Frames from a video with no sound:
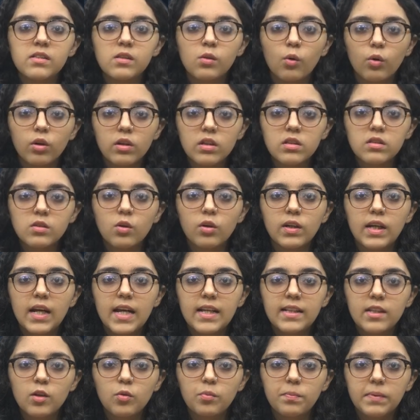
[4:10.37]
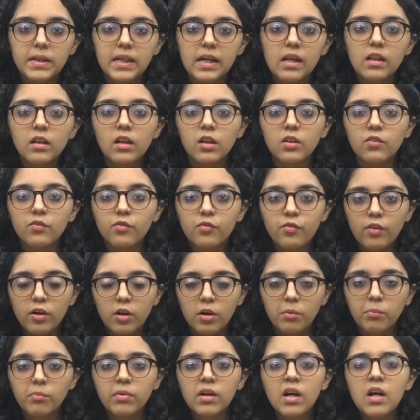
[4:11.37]
Lawyers, or NUPL,
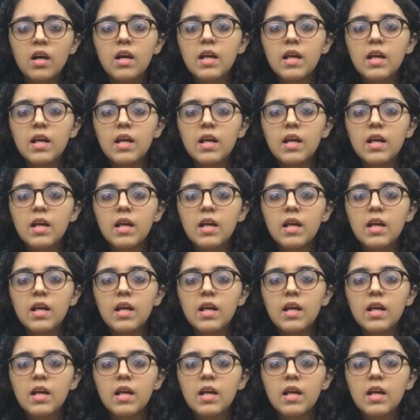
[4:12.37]
confirmed